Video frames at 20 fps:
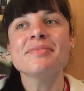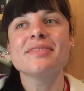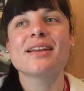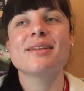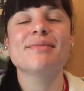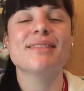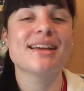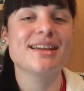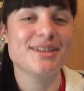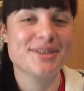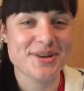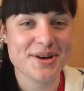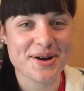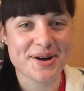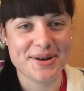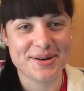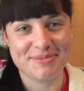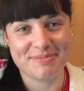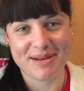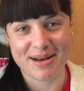I'm like,
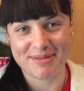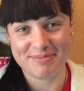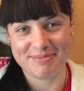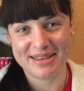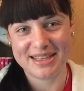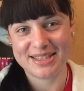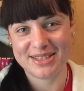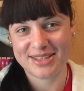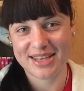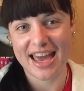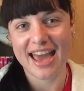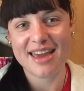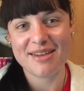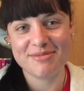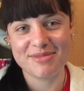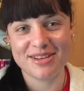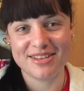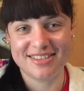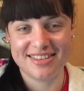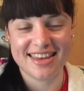no, Mum, it
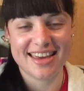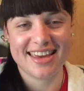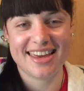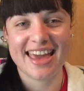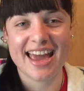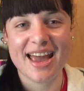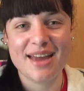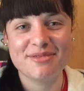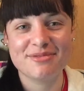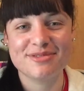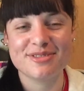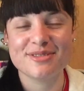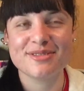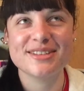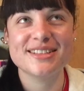came from